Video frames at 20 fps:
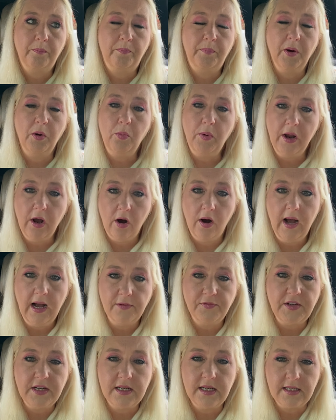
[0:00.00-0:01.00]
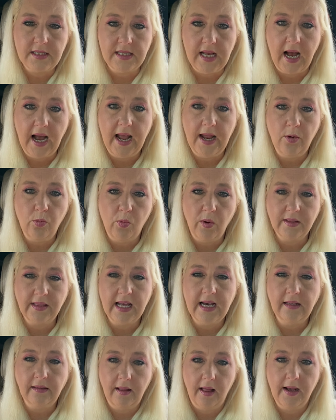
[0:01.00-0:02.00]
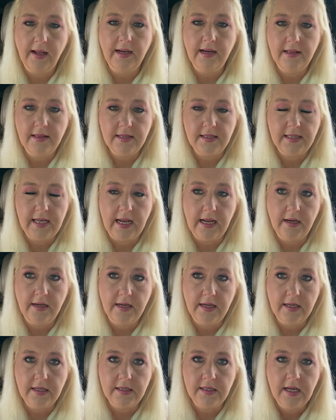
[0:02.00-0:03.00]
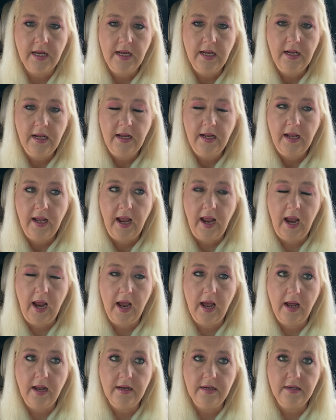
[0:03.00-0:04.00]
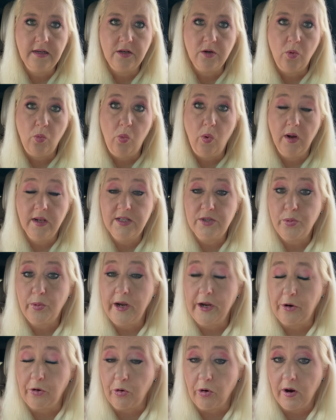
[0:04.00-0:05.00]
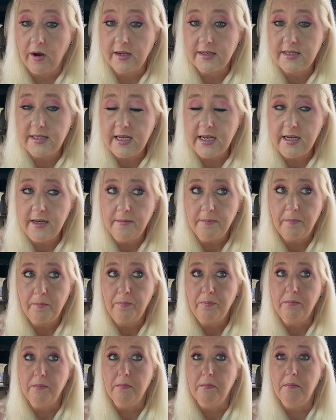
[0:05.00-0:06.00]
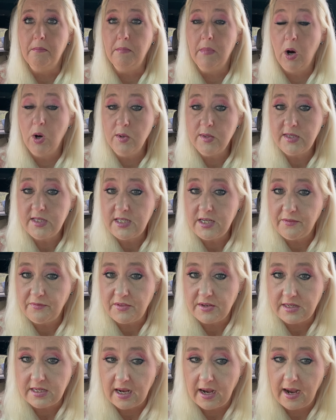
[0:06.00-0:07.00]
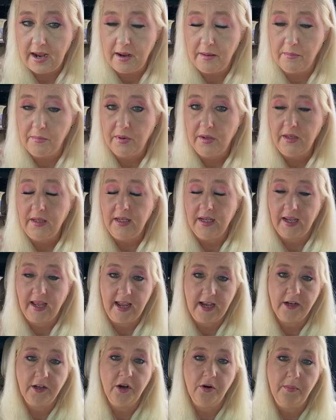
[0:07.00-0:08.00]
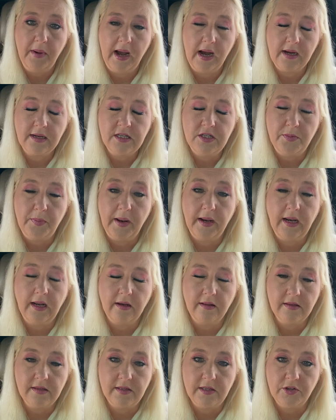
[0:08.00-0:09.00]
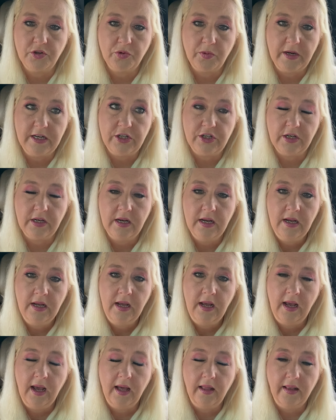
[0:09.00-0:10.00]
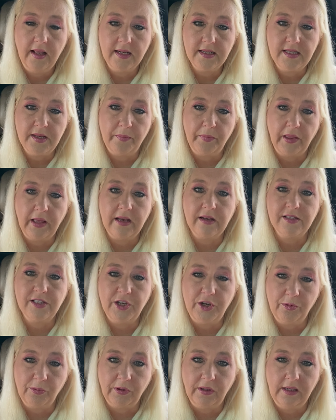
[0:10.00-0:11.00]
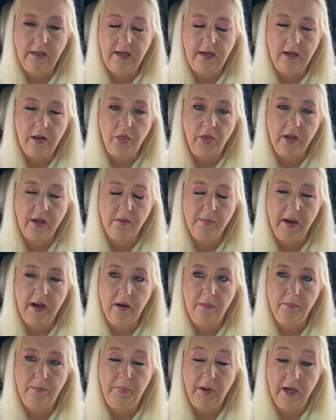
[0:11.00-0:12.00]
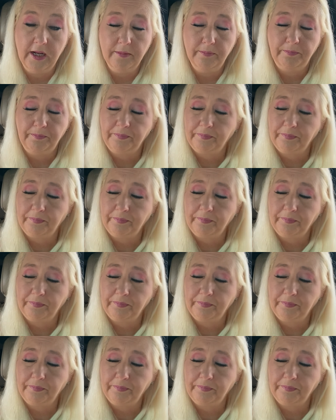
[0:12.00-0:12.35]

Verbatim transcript: but we all have to decide what that line in the sand is. And once we cross it, most of the time you can't go back depending on the situation. And that's something else that you really need to think about. But